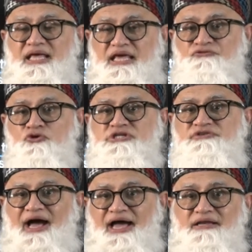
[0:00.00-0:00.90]
if you
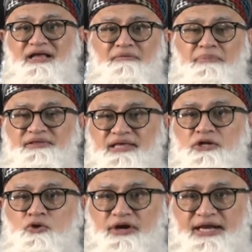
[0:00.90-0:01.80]
divide by the
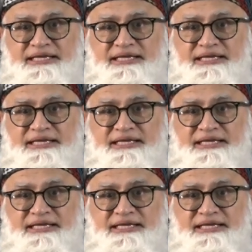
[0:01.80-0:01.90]
incorrect